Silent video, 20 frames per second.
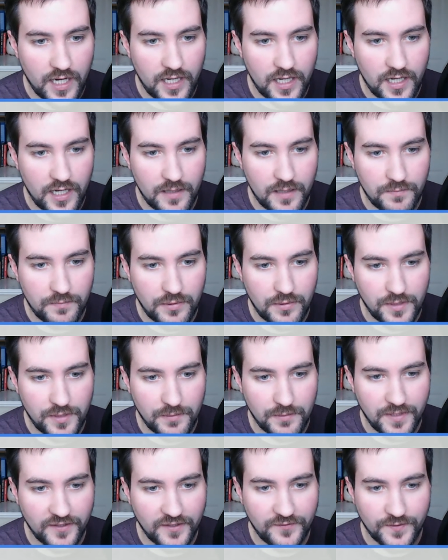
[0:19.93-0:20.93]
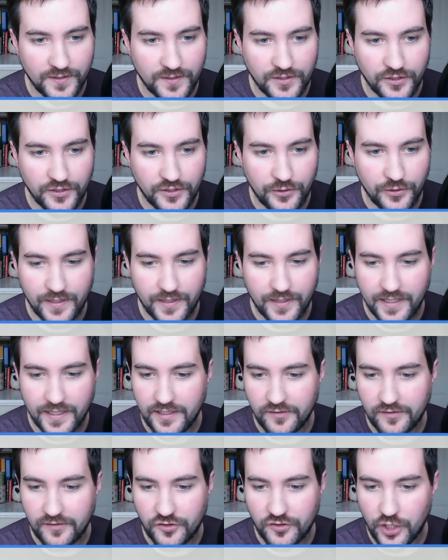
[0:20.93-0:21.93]
probably the best thing to do
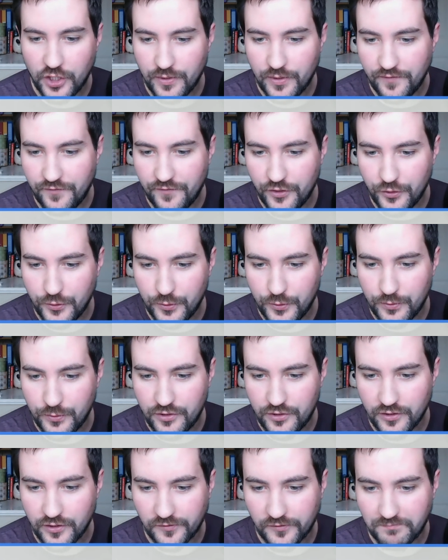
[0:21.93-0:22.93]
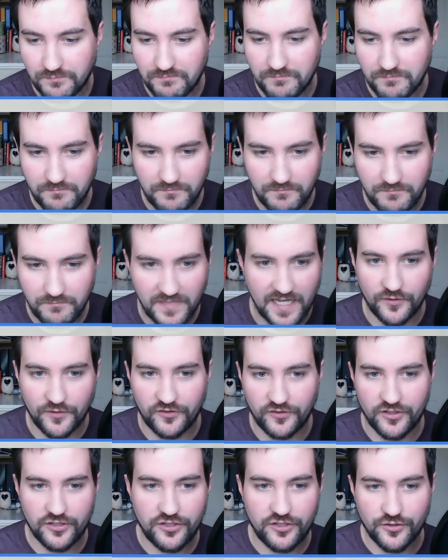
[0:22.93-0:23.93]
is, Jo, if you just give us
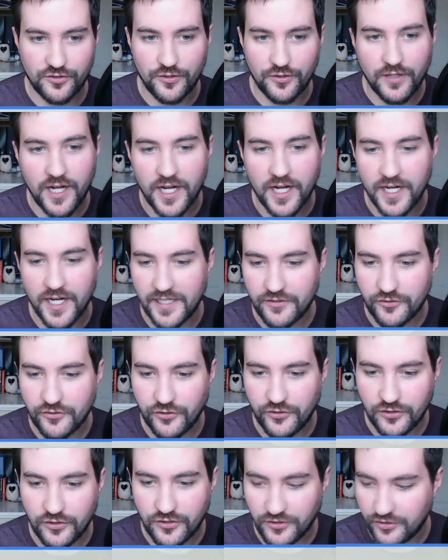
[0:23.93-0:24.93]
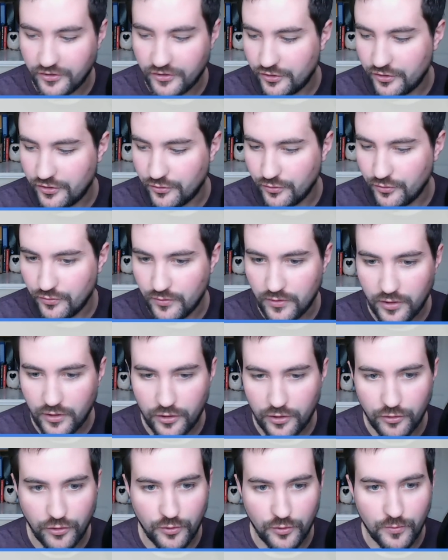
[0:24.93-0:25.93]
a short introduction to
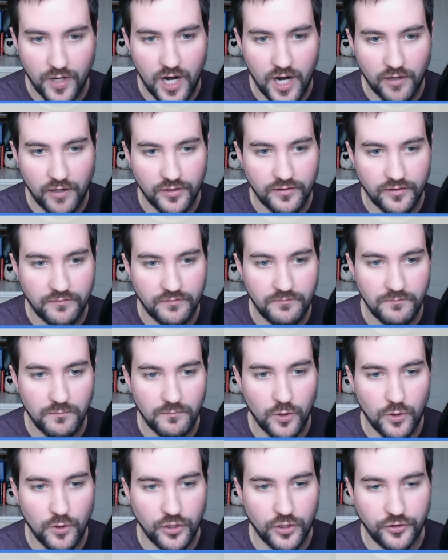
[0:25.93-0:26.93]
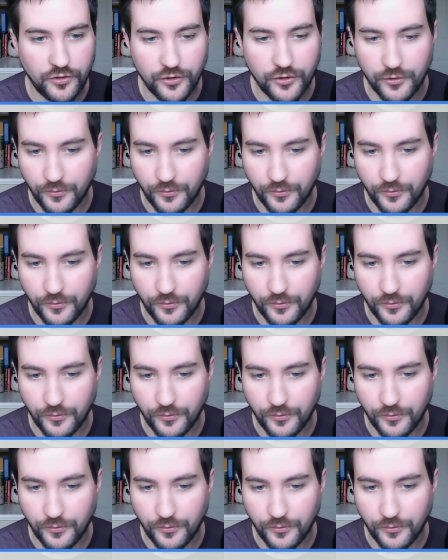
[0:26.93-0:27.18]
who you are and what you do.